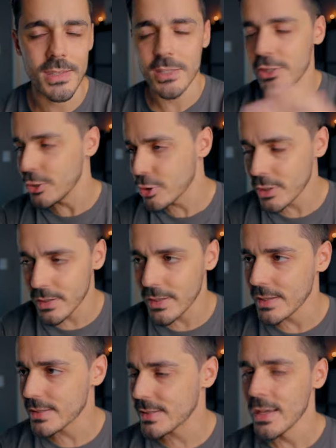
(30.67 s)
And
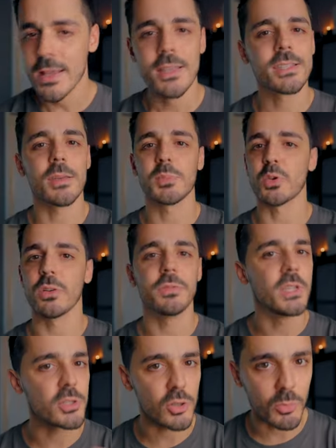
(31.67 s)
usually it's some sort of
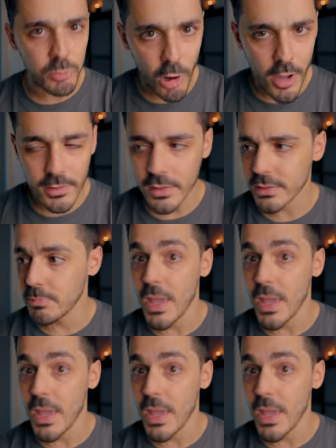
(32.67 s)
digital product,